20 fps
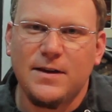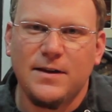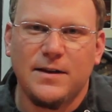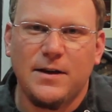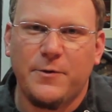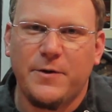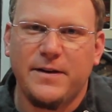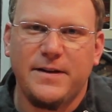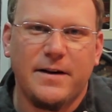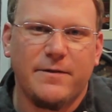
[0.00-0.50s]

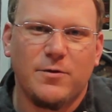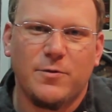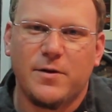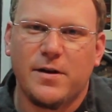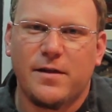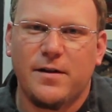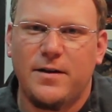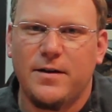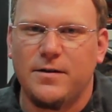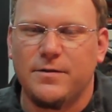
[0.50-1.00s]
that we never would
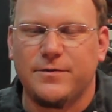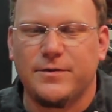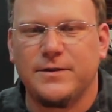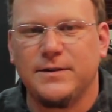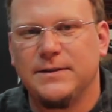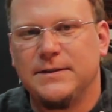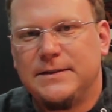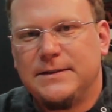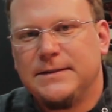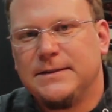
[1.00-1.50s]
have thought of.
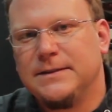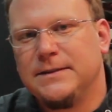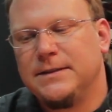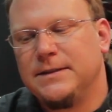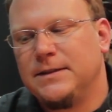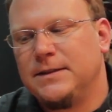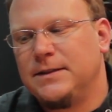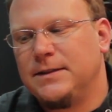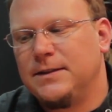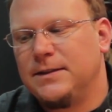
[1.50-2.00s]

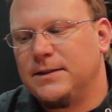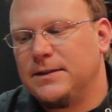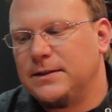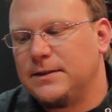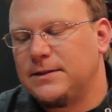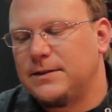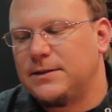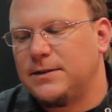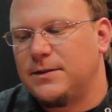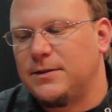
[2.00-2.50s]

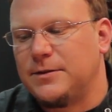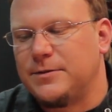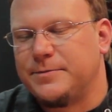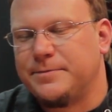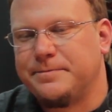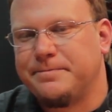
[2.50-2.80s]
So.